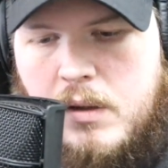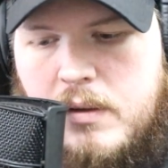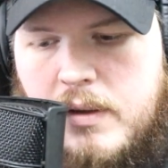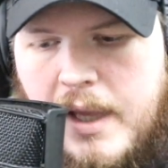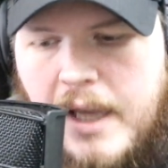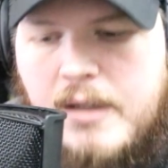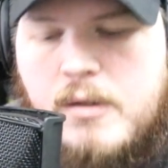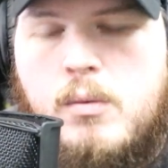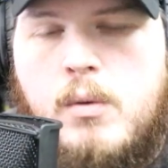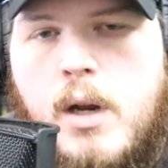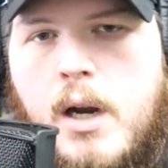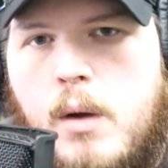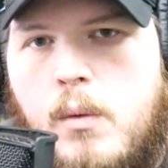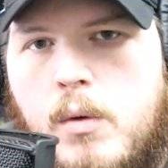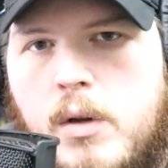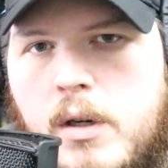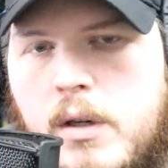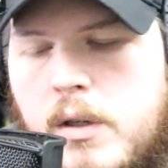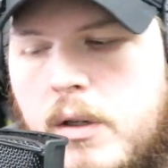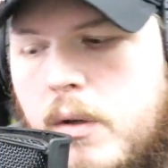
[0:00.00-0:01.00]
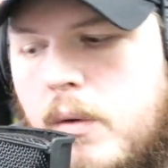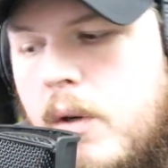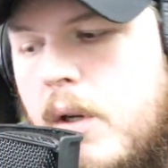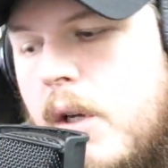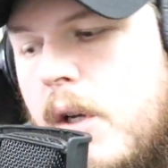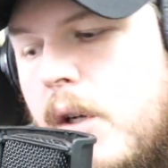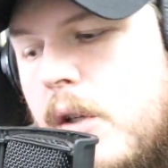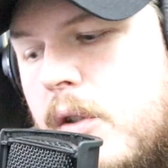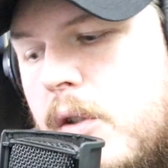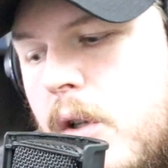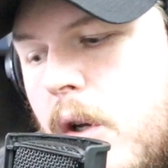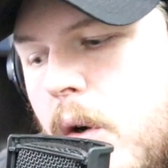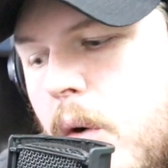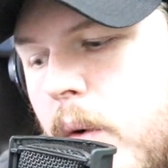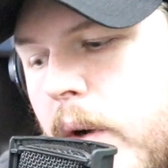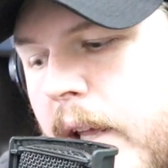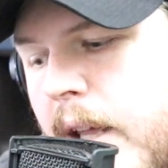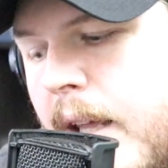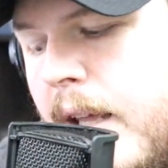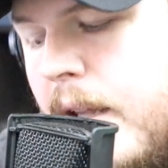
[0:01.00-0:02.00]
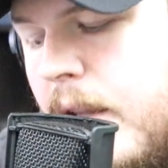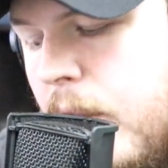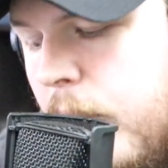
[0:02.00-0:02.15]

That's what I want to do. So in the